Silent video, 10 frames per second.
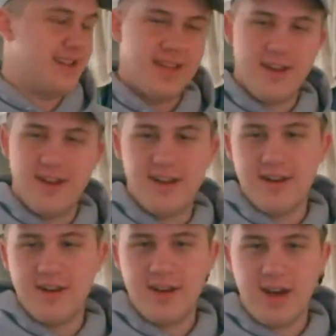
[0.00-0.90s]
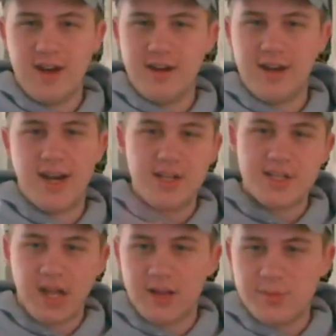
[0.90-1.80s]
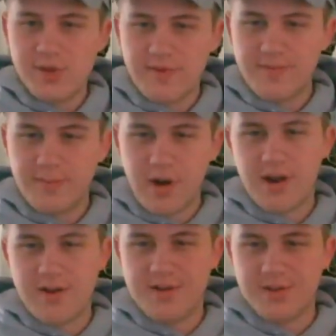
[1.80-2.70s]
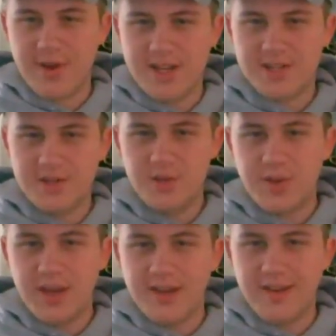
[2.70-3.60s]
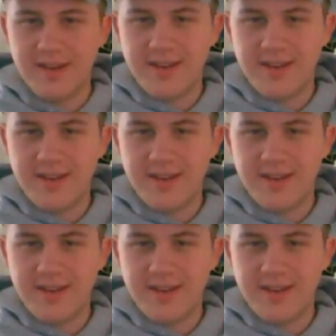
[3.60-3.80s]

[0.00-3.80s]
Then Cyclops, you have monitors, right? So you can